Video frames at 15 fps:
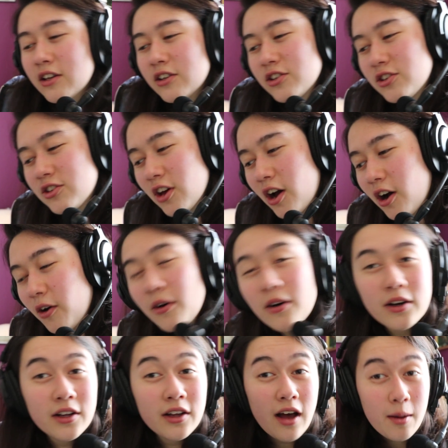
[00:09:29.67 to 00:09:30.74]
So,
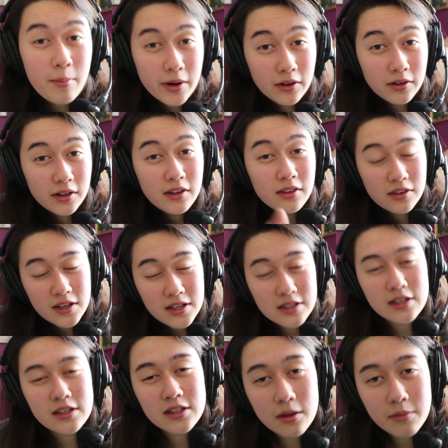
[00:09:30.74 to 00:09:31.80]
apparently,
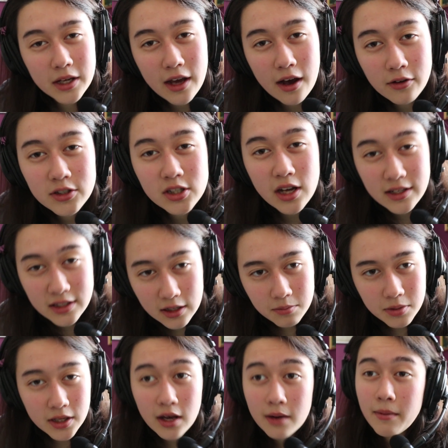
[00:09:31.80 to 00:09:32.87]
this is coming out at 10
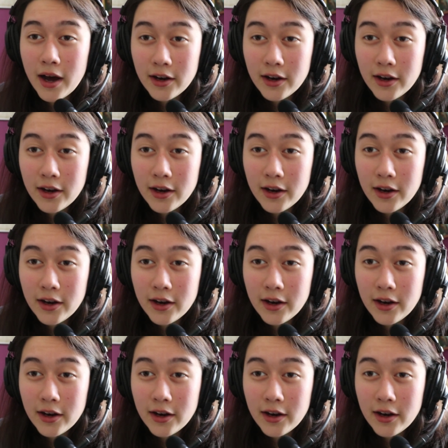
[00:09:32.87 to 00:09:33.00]
p.m.